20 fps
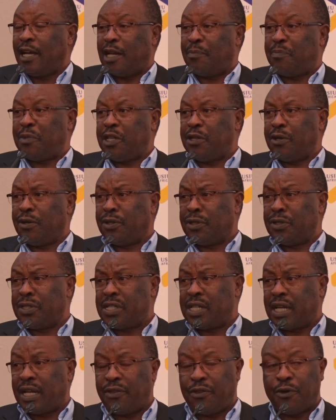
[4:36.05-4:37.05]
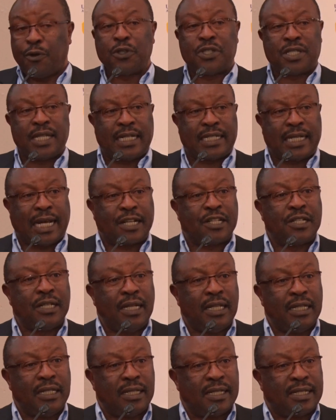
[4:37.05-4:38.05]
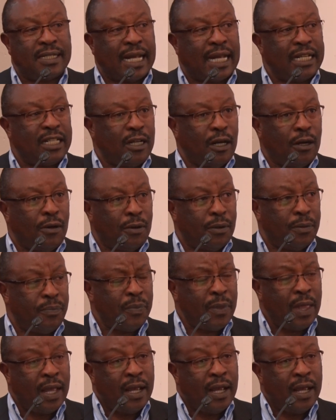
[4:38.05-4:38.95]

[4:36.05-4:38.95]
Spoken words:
and beyond those that actually study law.